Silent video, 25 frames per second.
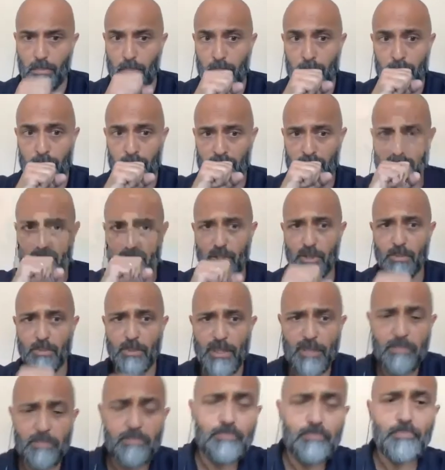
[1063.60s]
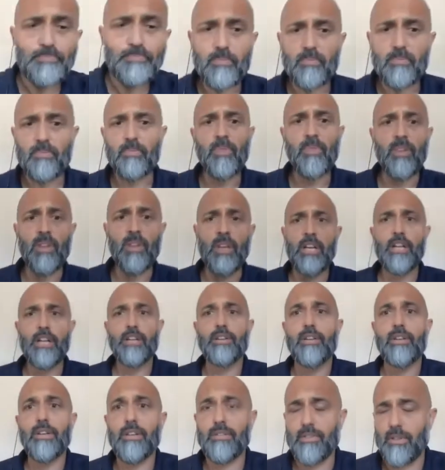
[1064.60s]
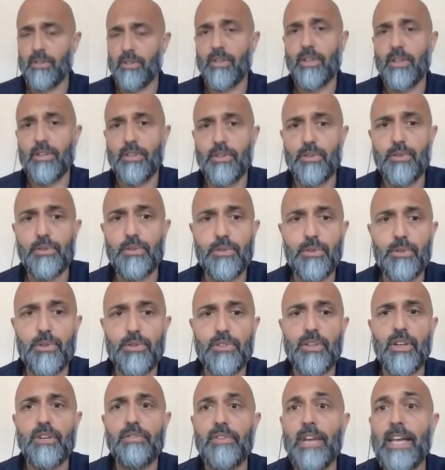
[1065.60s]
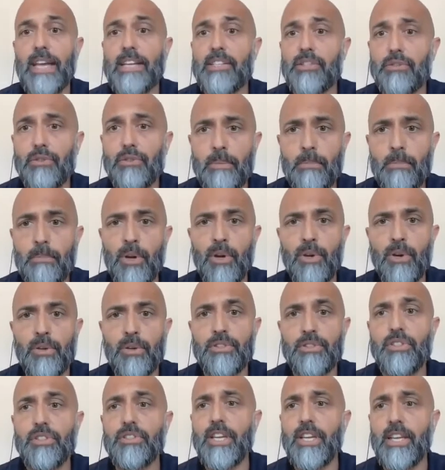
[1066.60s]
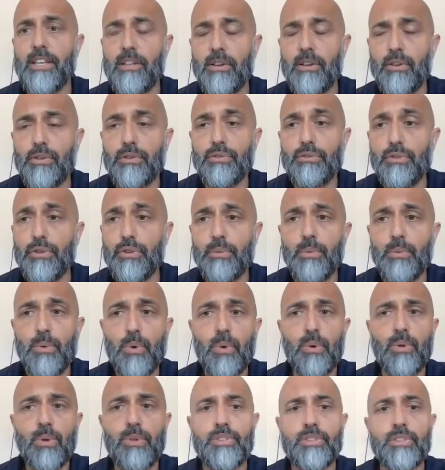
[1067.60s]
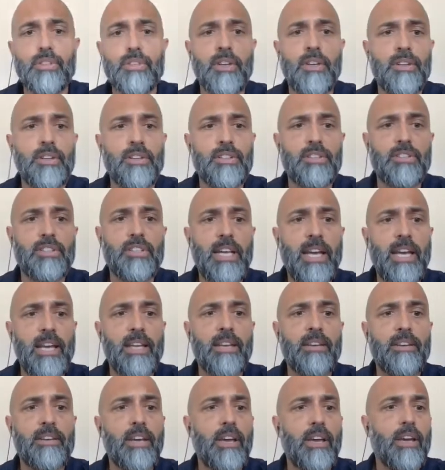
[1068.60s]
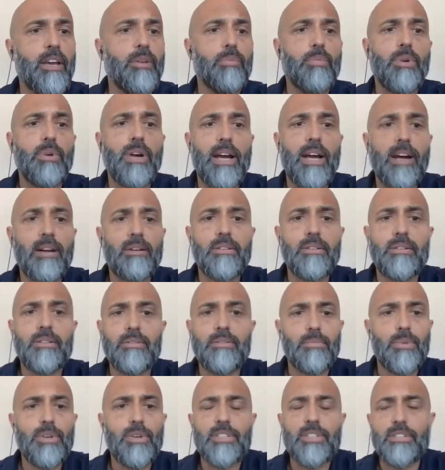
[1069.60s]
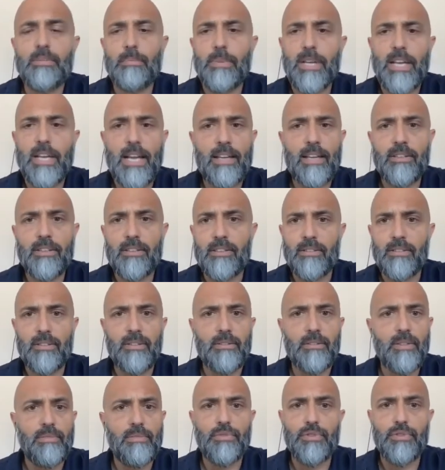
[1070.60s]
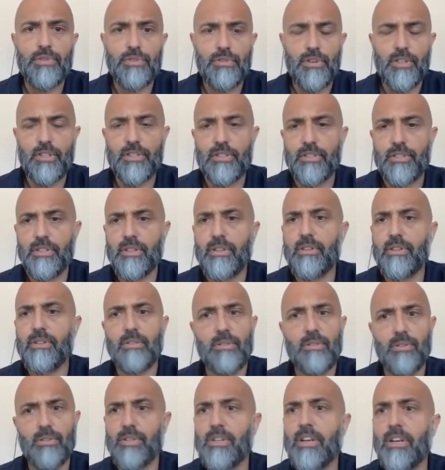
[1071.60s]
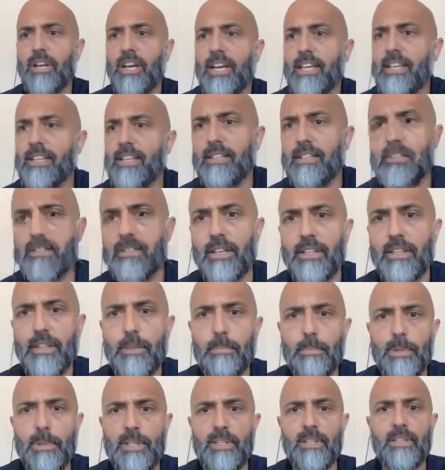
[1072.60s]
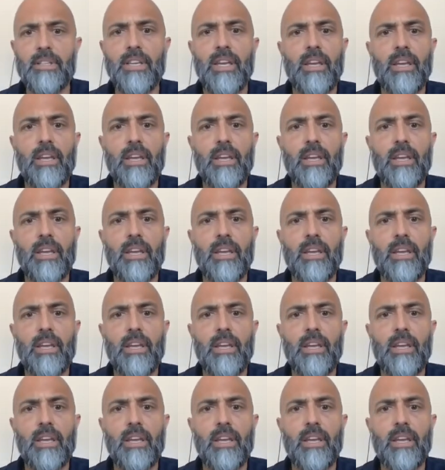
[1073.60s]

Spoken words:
excuse me, use kind of an X-ray mode to take a look through the walls and understand, well, what does the mechanical infrastructure look like inside the building,